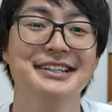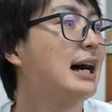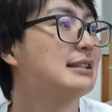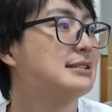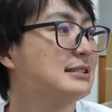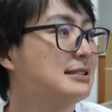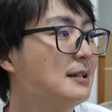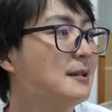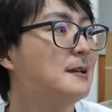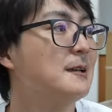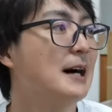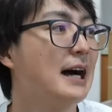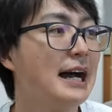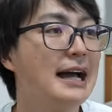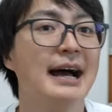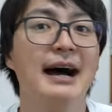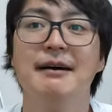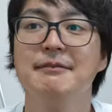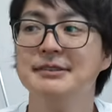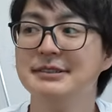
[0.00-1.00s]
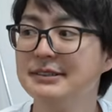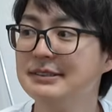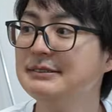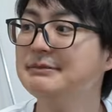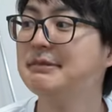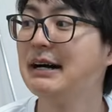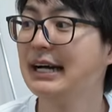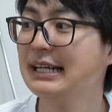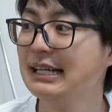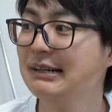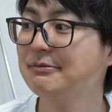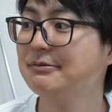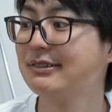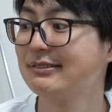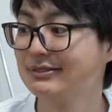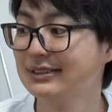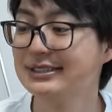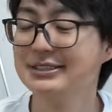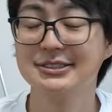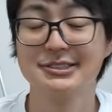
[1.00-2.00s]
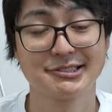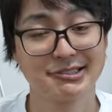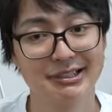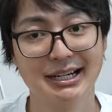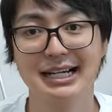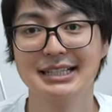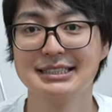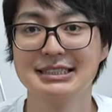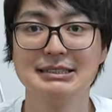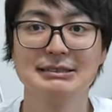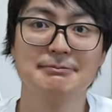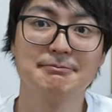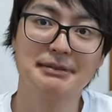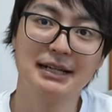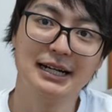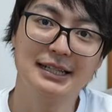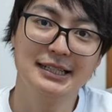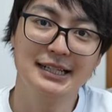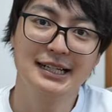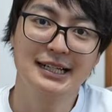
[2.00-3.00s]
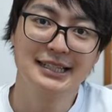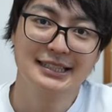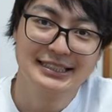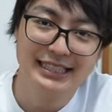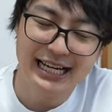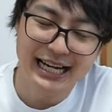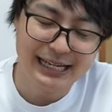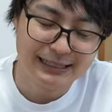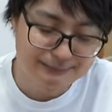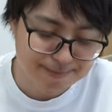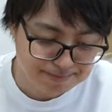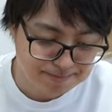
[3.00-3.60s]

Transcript: So I have to buy them from the scratch, but yeah.